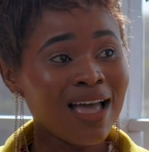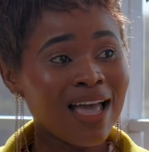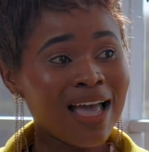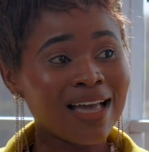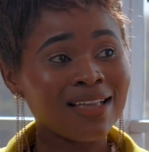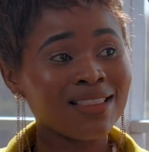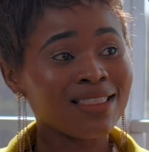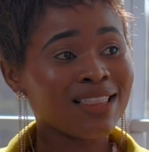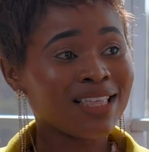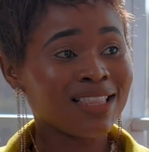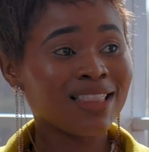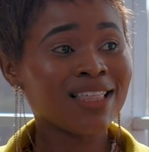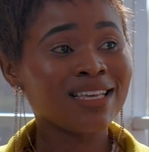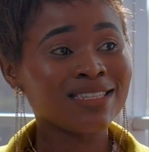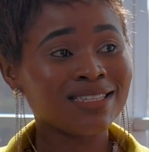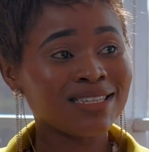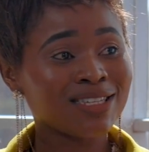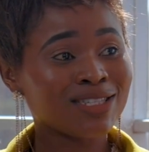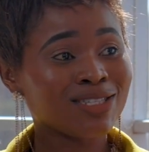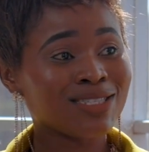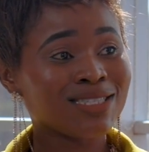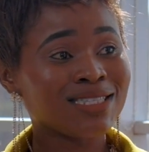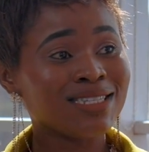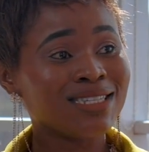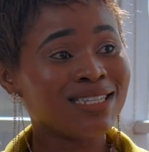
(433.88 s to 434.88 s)
And there's
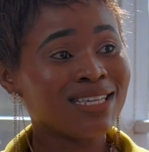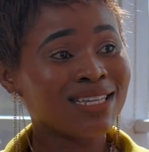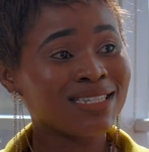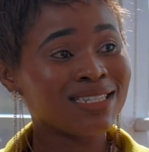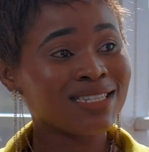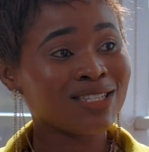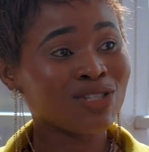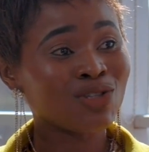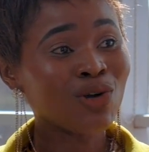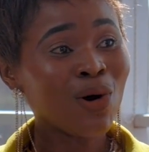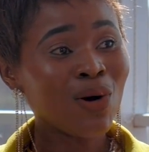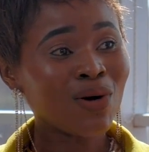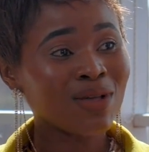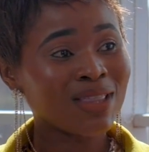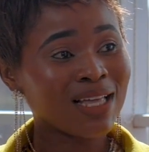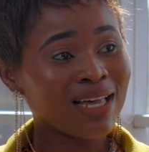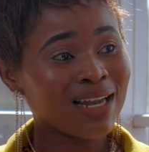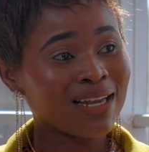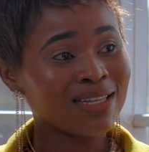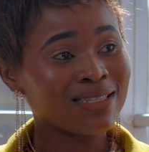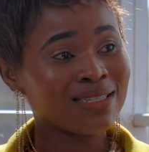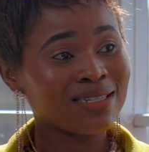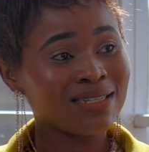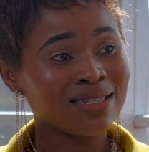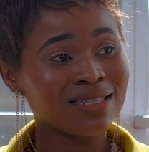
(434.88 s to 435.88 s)
a talk
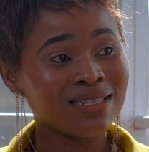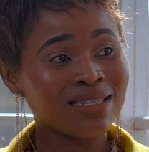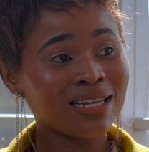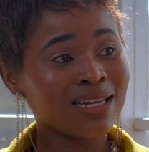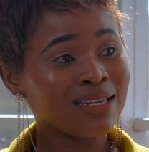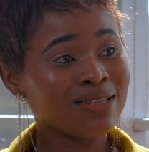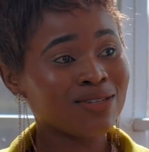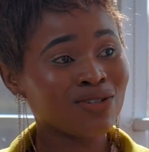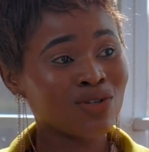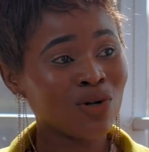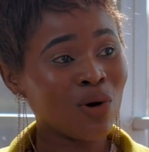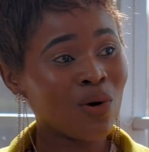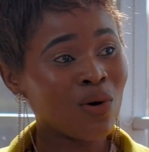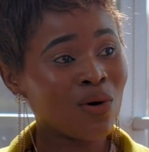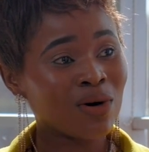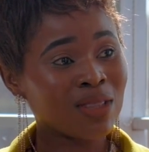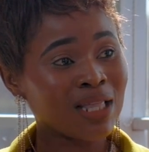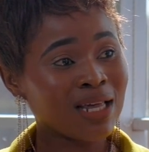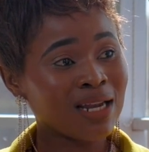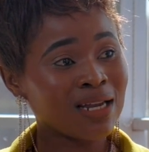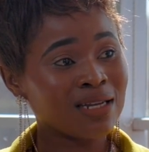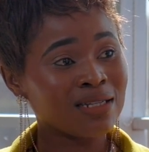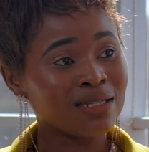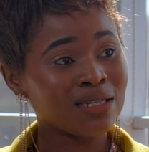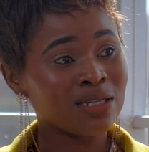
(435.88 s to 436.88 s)
that I did, TED talk
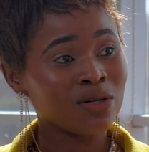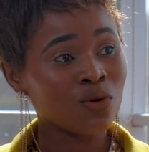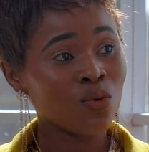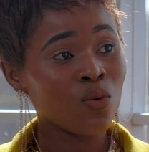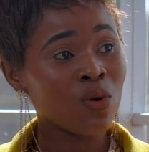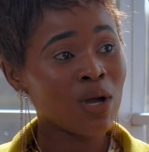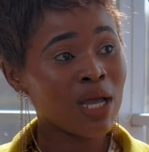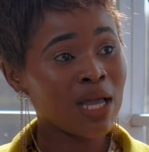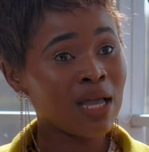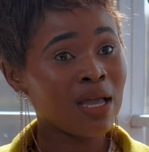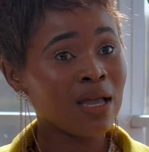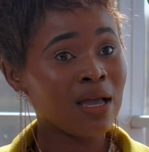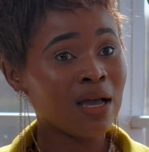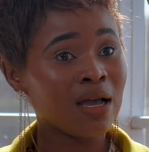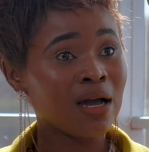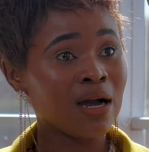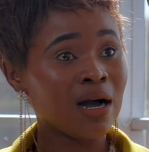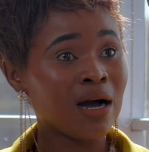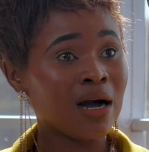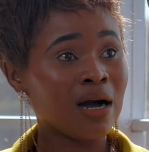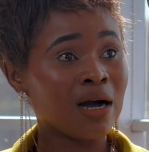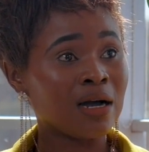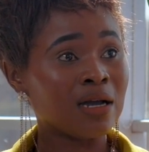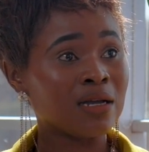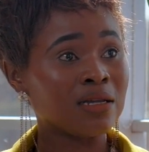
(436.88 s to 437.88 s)
that I did, where
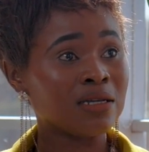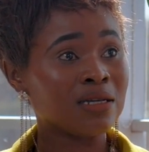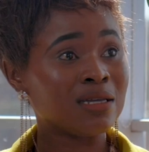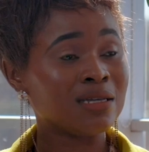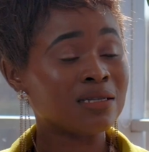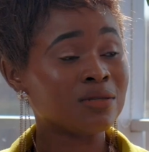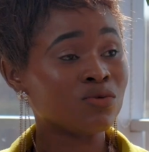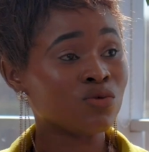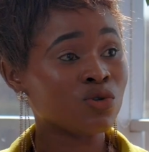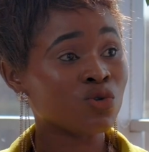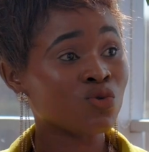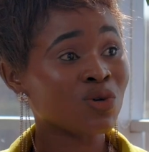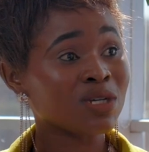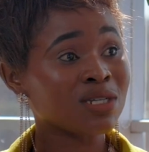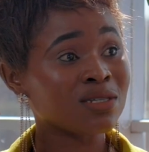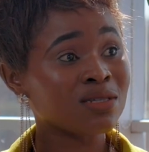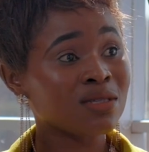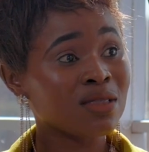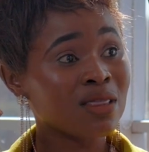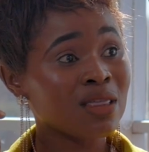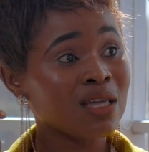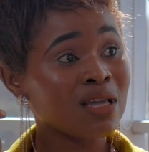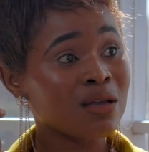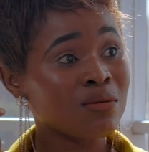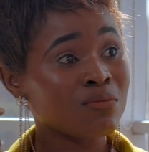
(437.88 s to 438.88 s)
it was
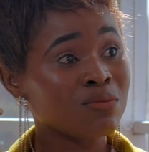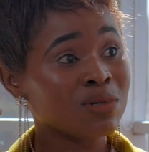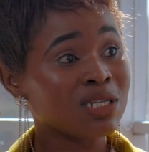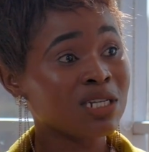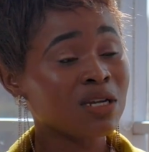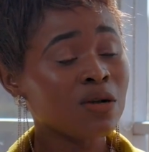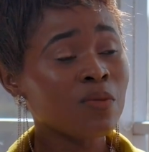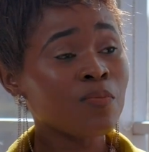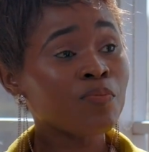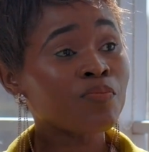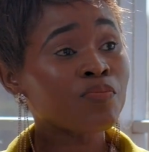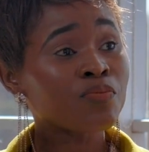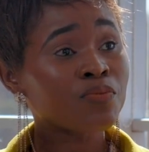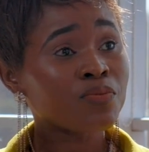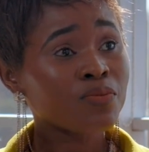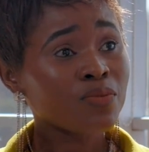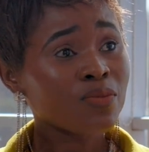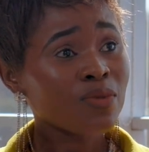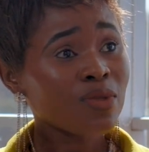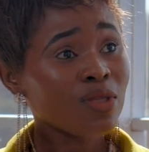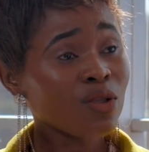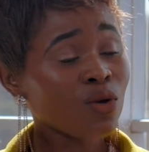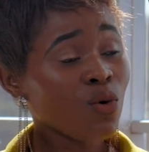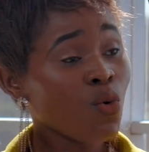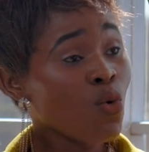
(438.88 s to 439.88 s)
themed
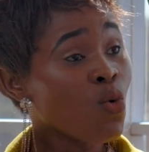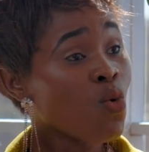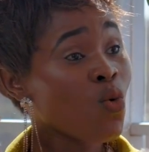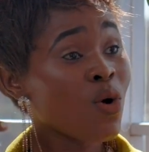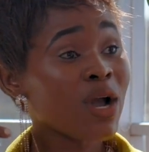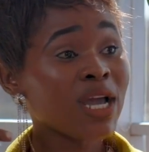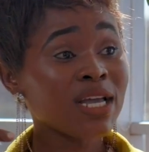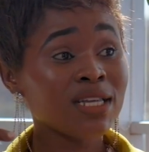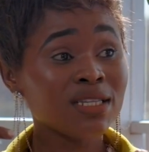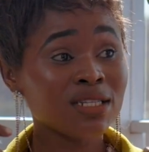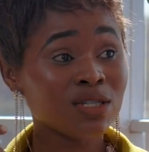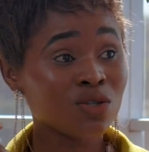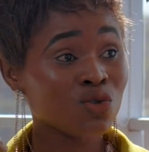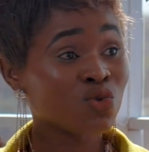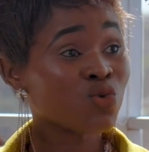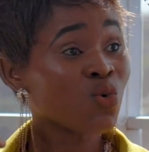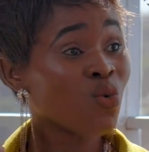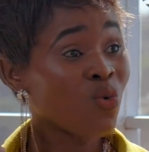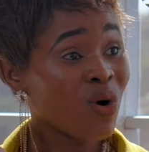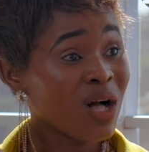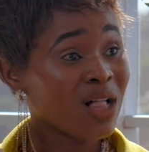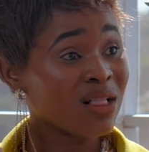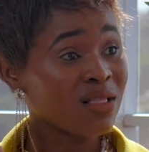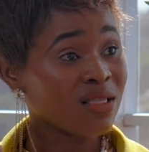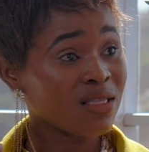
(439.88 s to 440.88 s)
waste to
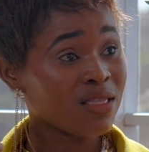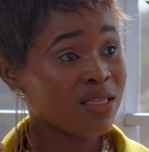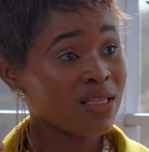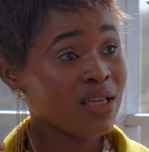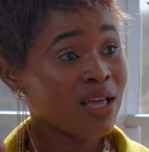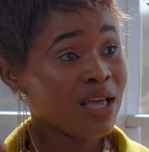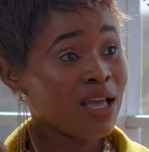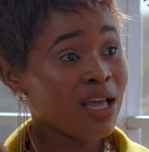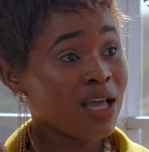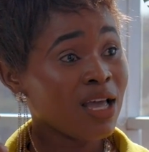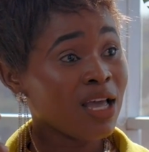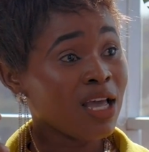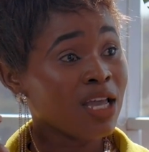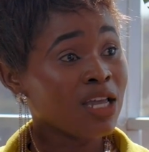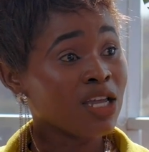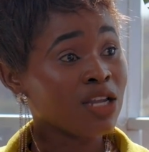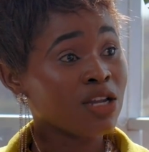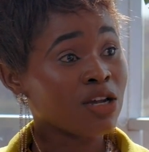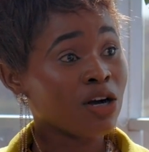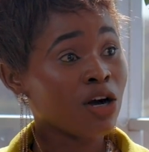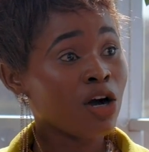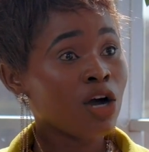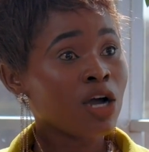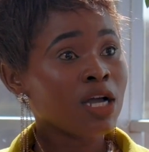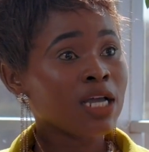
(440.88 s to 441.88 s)
wealth.
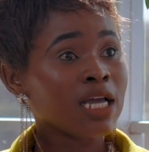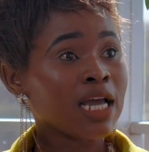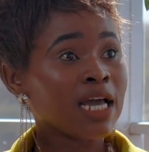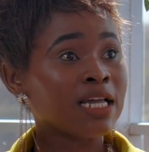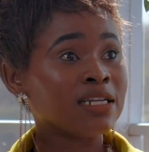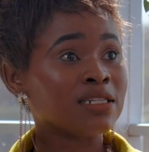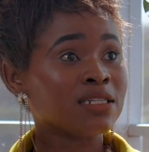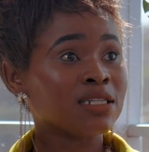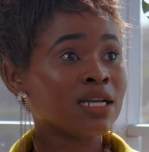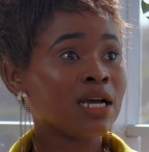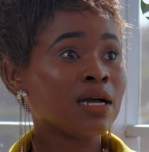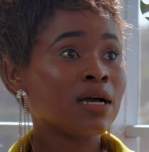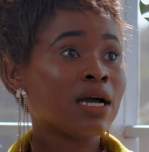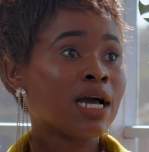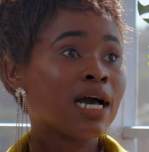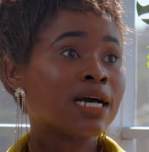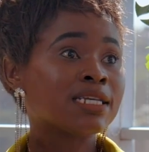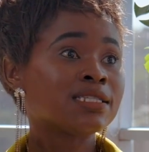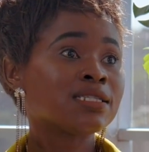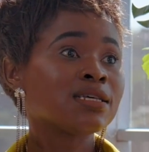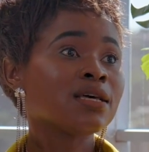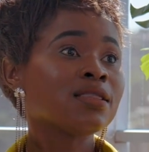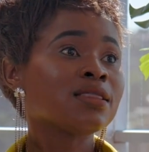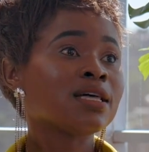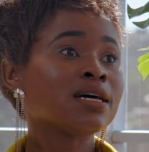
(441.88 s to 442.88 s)
And I
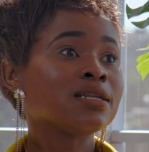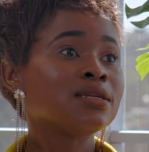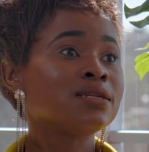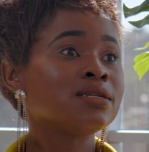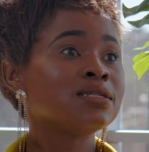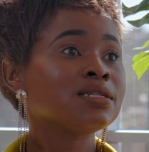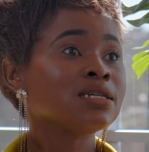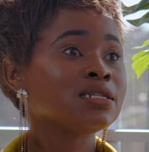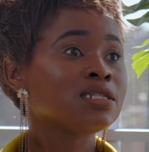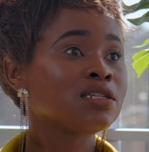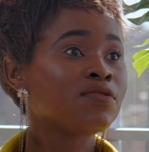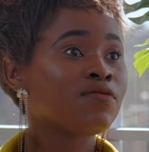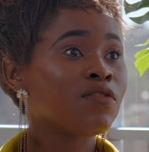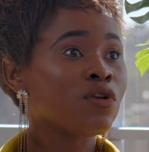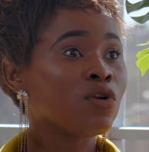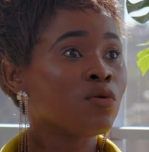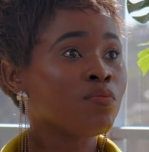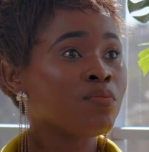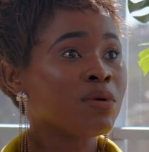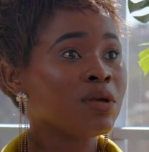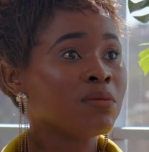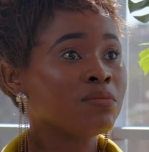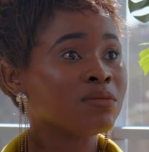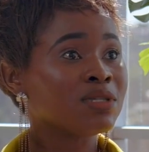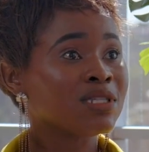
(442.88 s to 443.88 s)
said that it is a
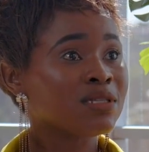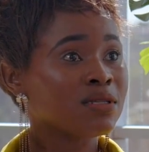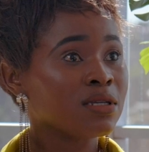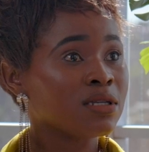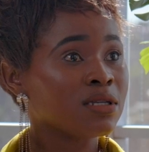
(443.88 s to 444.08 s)
developing